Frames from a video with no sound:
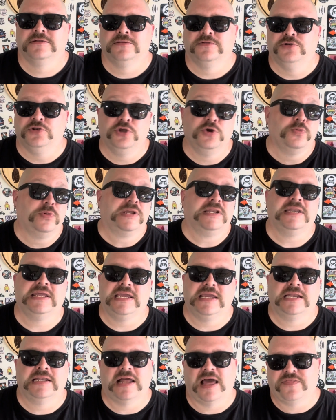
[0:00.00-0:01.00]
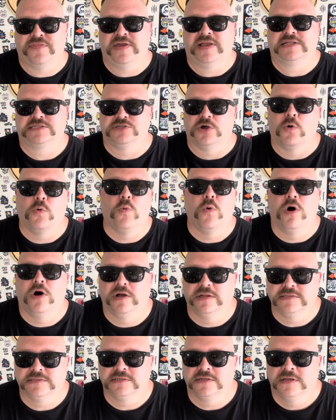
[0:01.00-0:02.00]
do we need? I think it's a
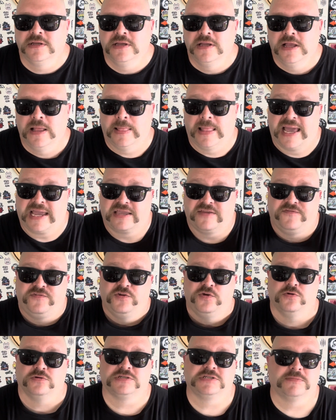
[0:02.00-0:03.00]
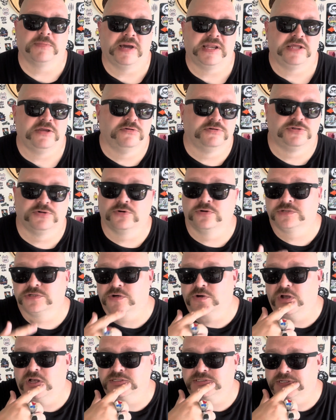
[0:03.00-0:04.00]
want. Like if you're somebody who tours
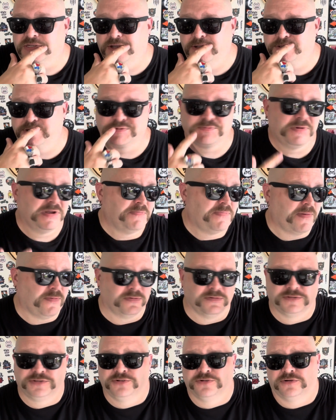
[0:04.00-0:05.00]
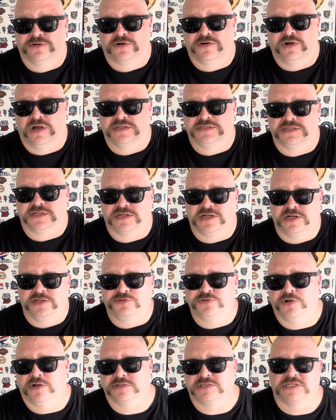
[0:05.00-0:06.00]
across the country, there's plenty of people who tour across the
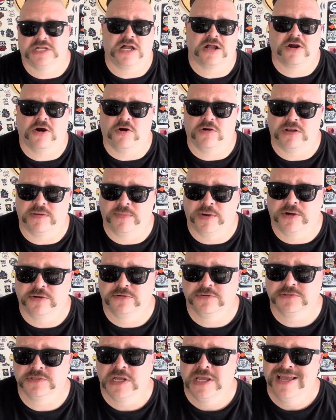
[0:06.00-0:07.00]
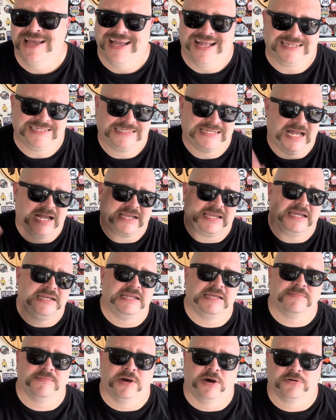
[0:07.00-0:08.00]
country on stock Harley motors and stock
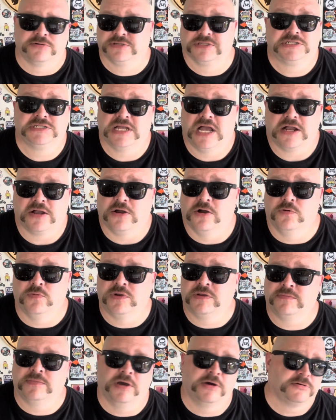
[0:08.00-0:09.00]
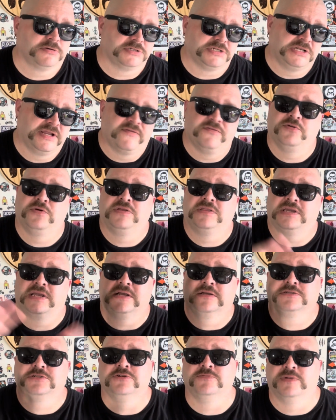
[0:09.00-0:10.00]
Indian motors and stock Goldwing motors and never do anything
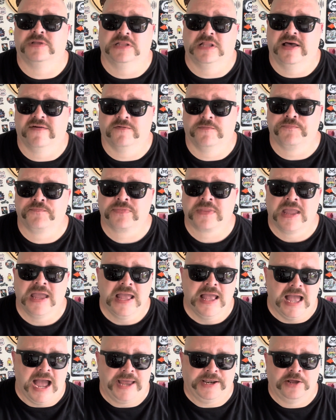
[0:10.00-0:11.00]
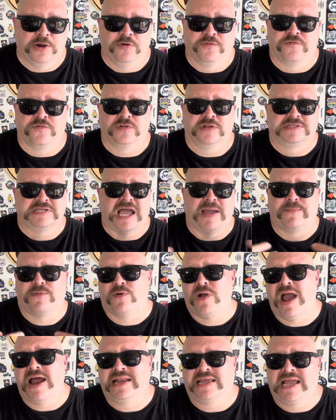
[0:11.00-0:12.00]
else to them and love them. I know for the type of
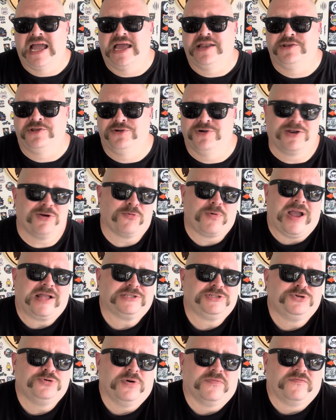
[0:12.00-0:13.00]
riding I do, I don't ride two up